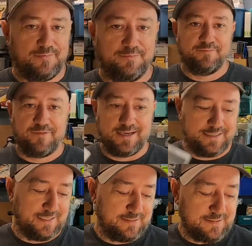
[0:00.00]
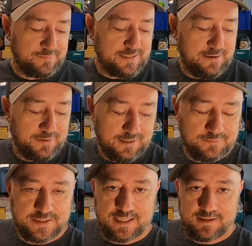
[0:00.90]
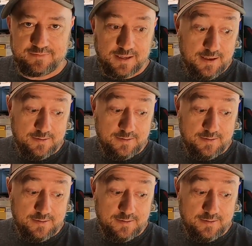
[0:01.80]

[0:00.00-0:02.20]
been finding some stamping up stuff.